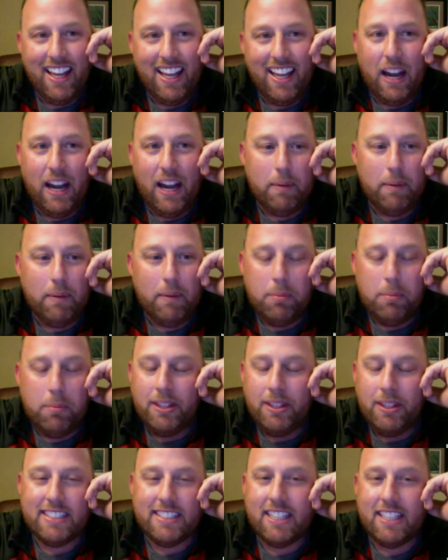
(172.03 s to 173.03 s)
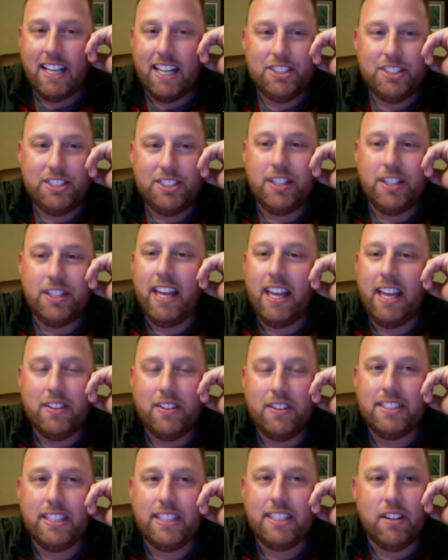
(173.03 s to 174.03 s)
I remember putting this slideshow together
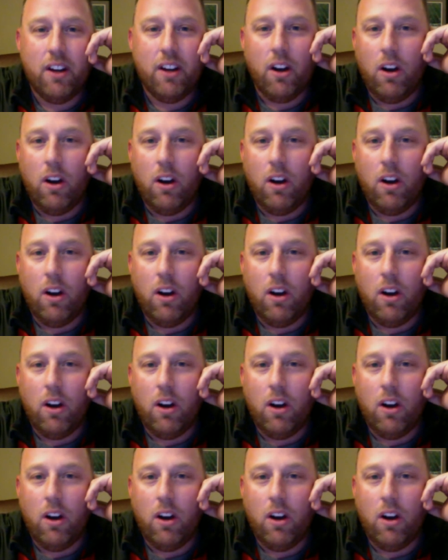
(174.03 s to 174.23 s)
and seeing